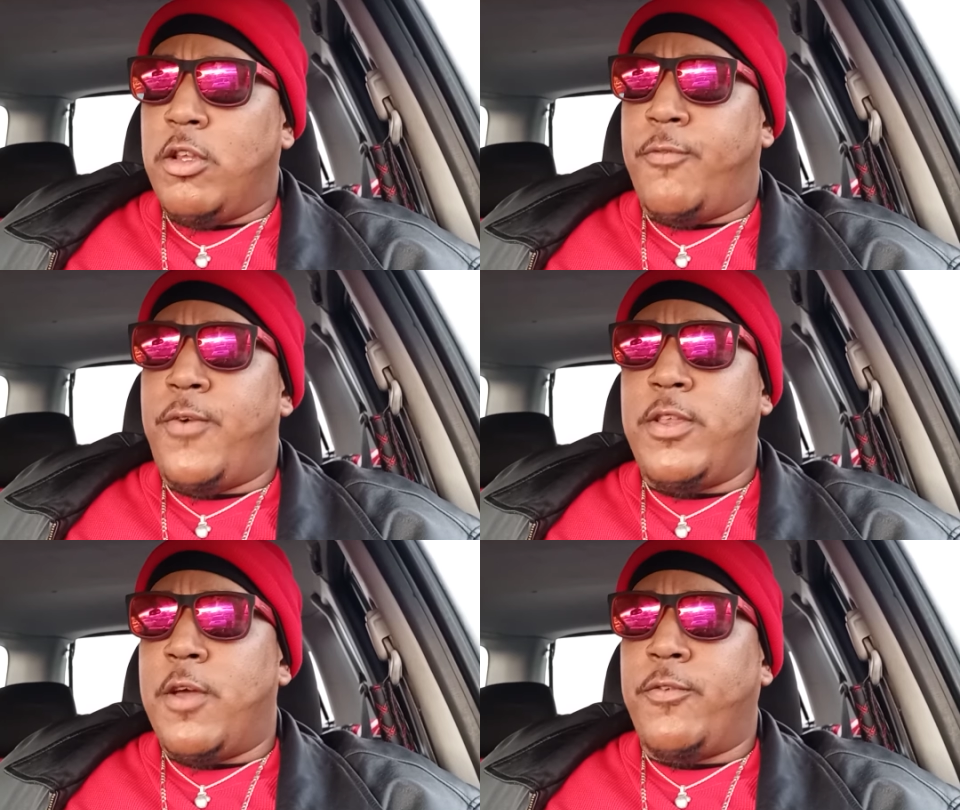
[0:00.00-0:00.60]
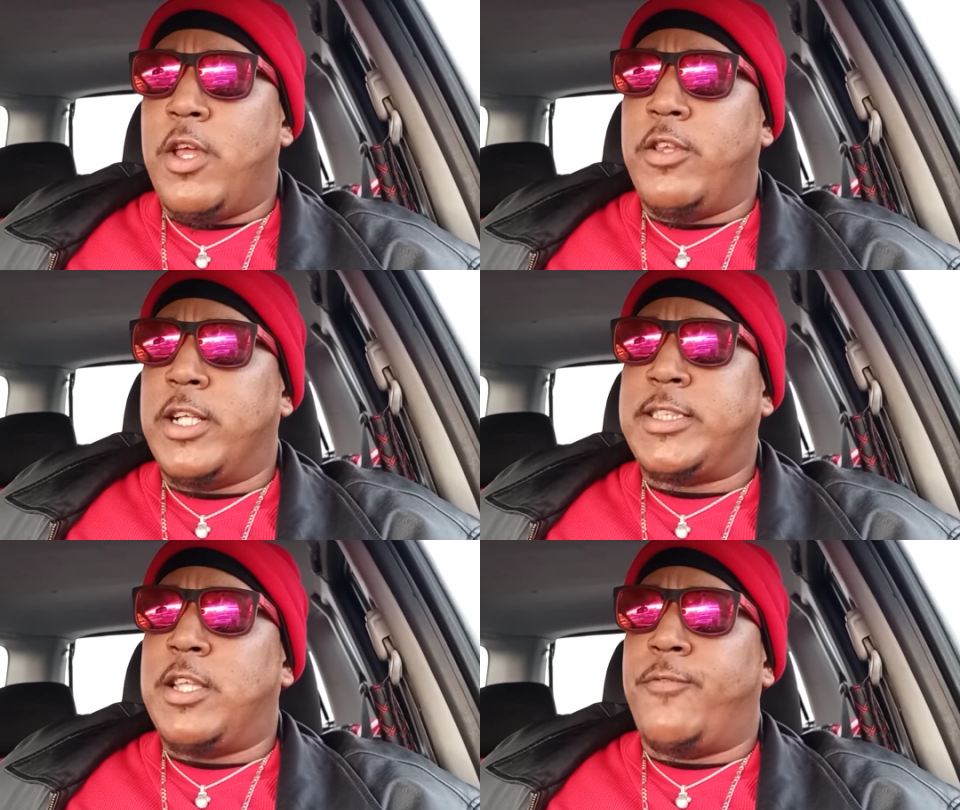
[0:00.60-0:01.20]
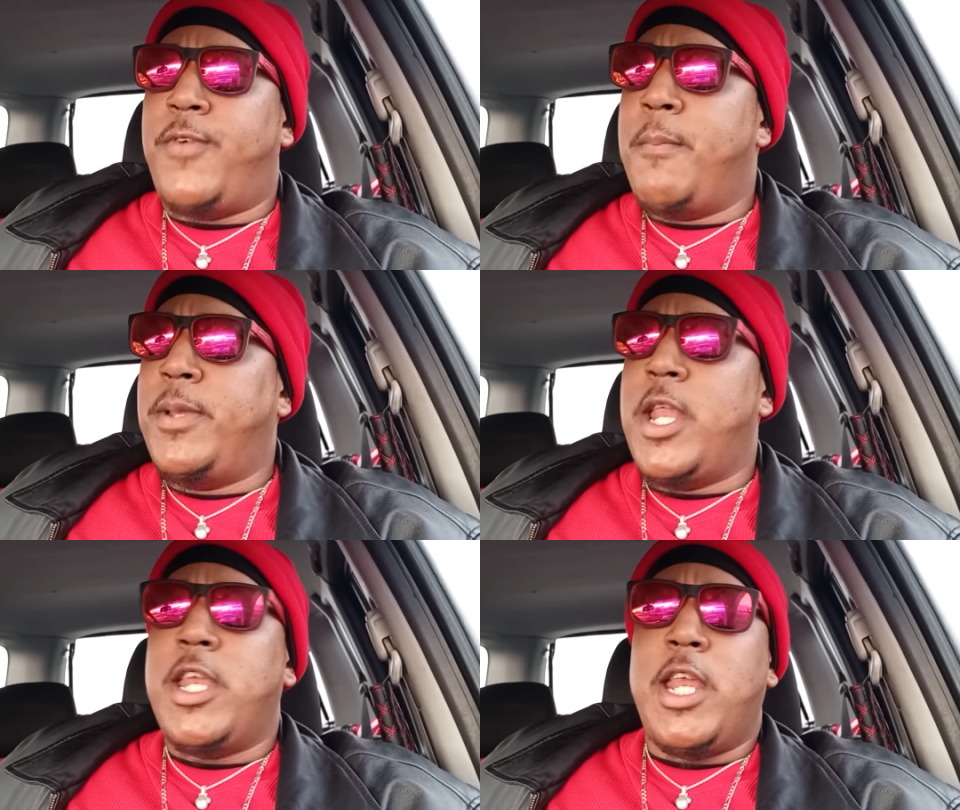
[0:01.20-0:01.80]
the, fe- the, the, the, the
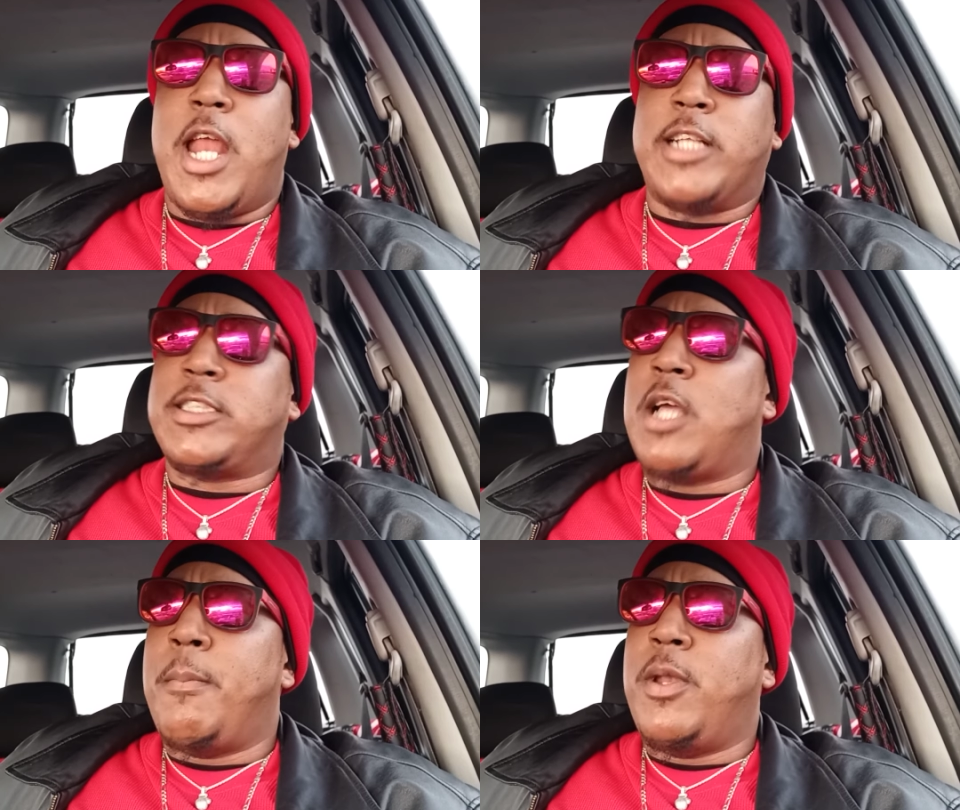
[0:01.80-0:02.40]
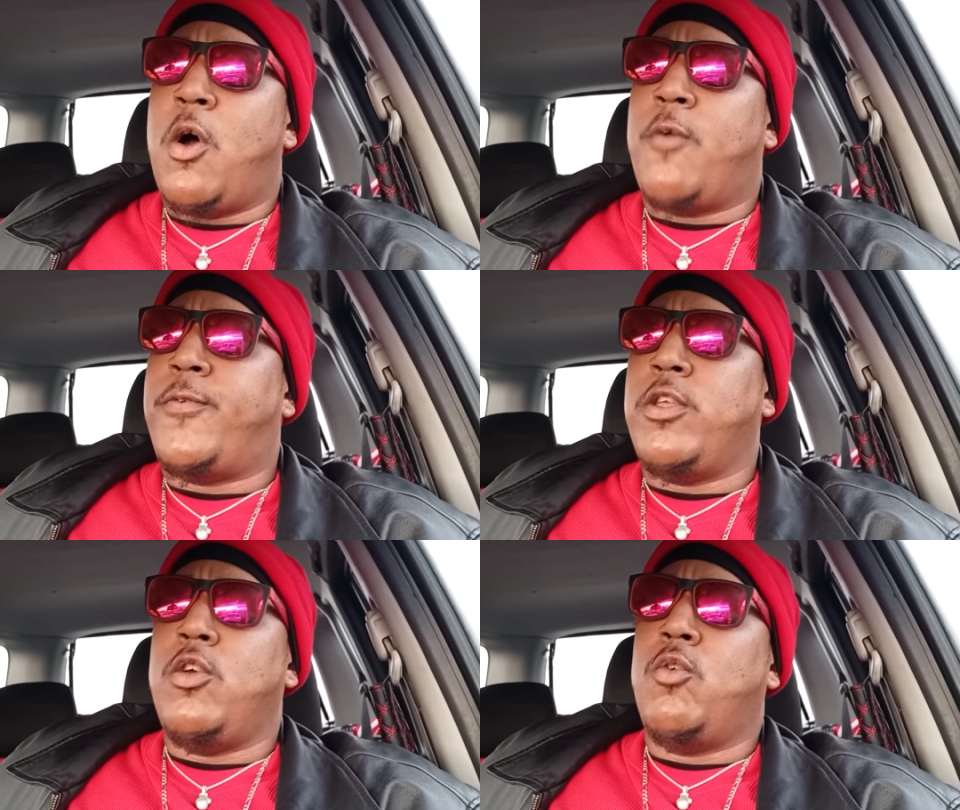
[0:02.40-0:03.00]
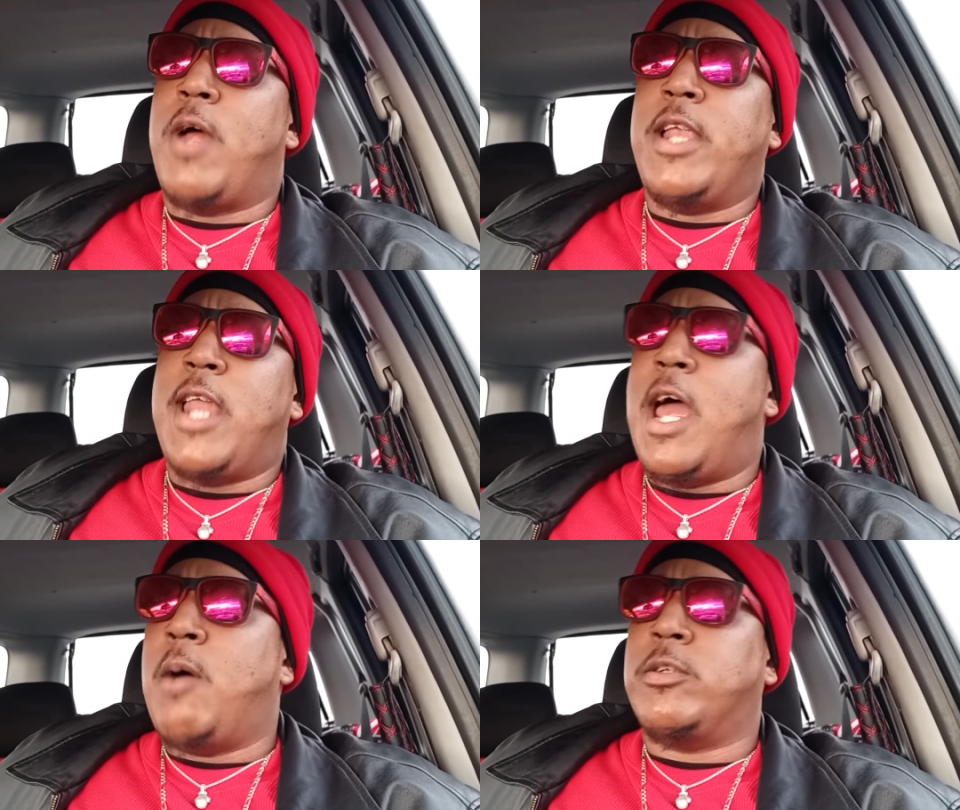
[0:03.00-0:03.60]
femininity that's coming off of you right
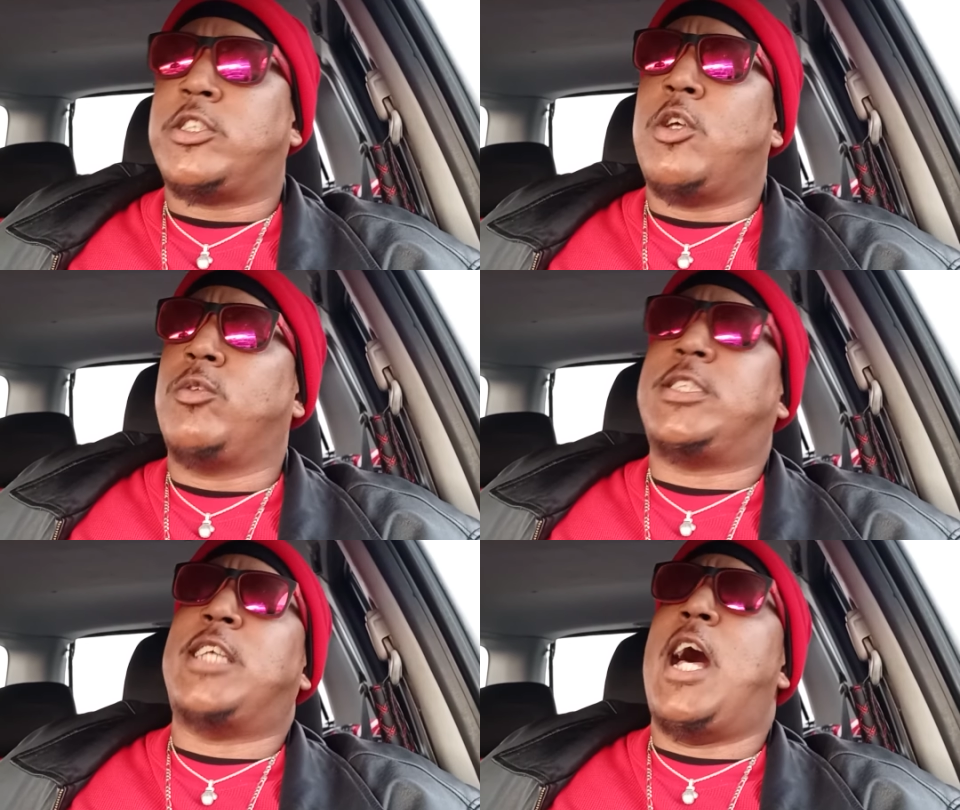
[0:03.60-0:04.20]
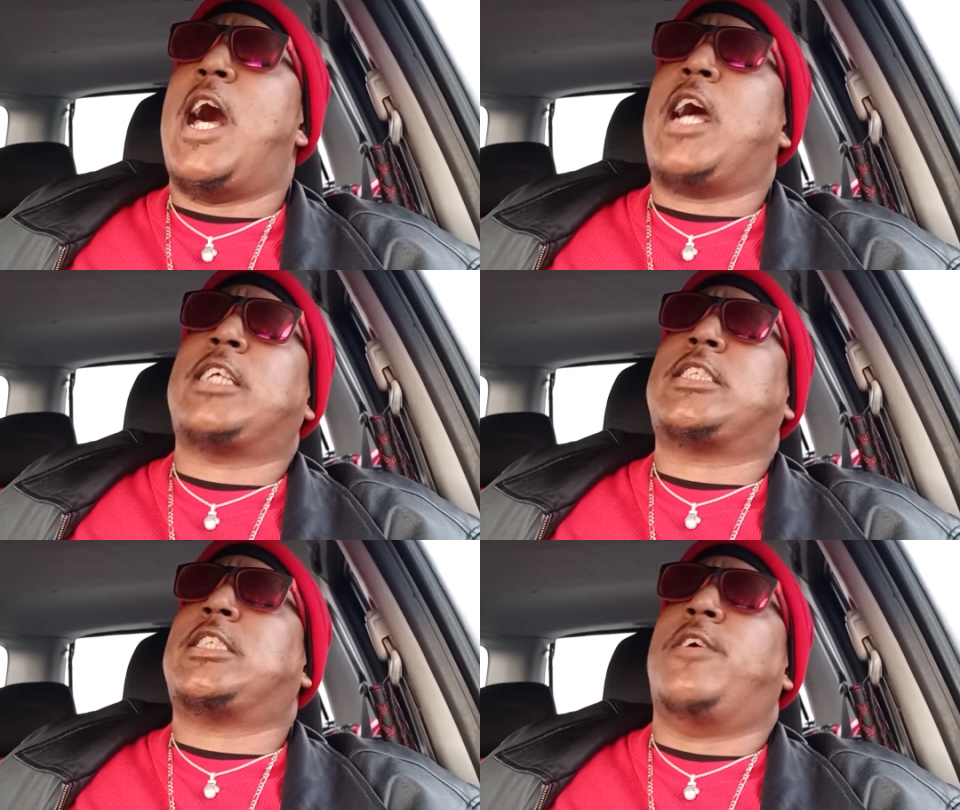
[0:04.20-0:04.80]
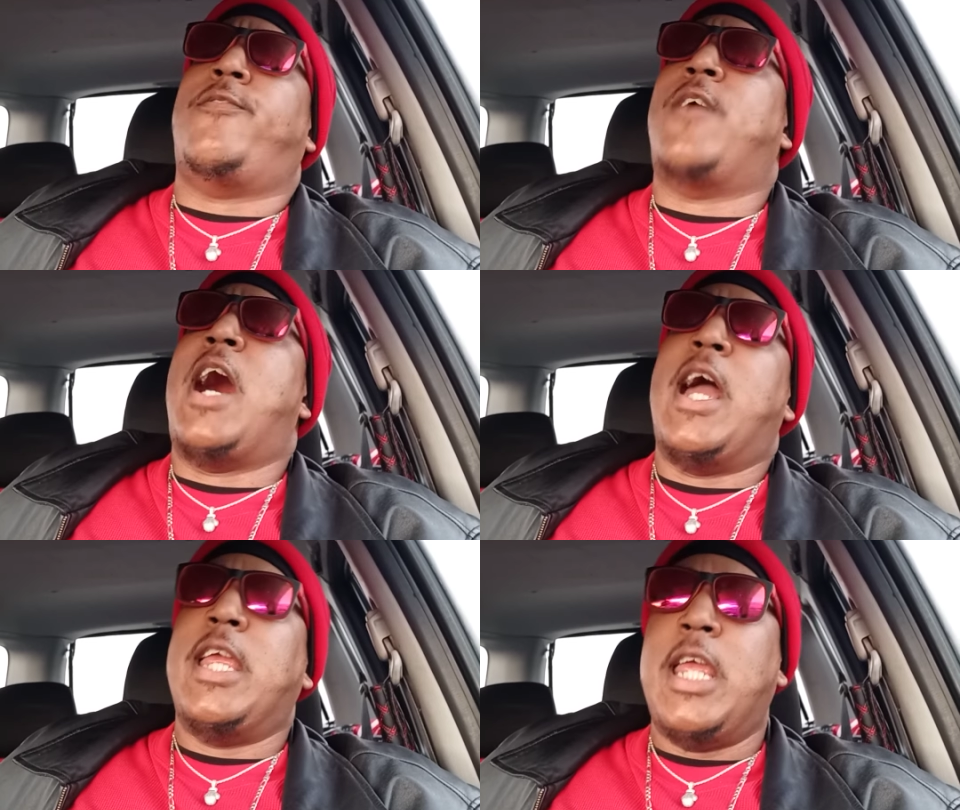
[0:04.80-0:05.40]
now is so
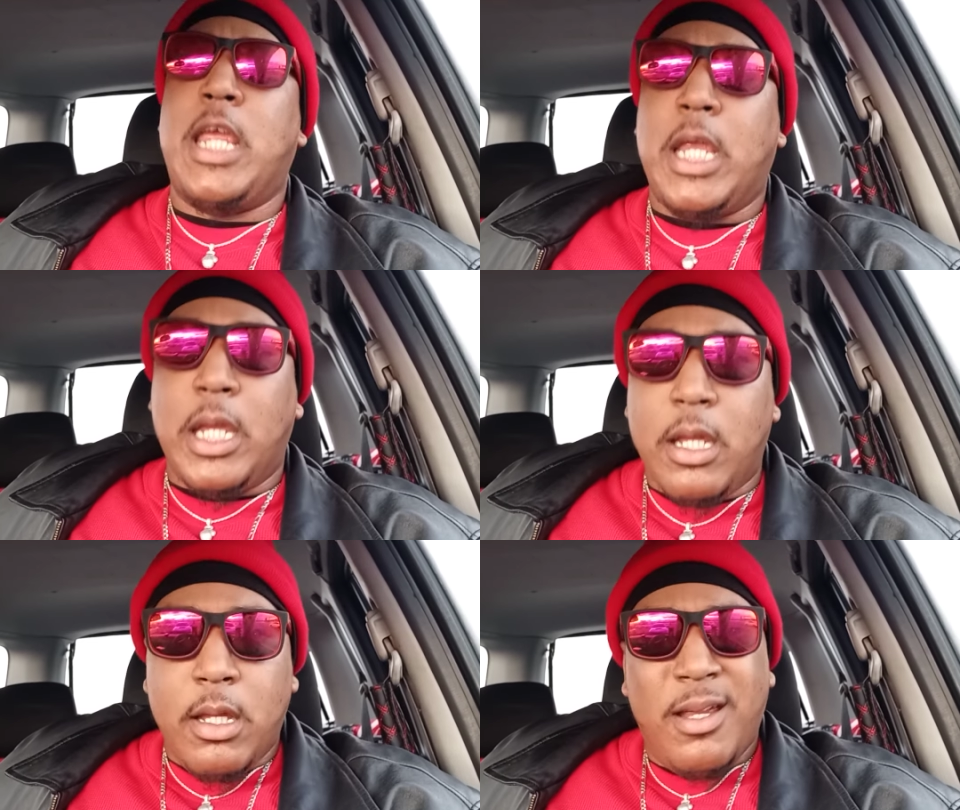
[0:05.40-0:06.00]
toxifying.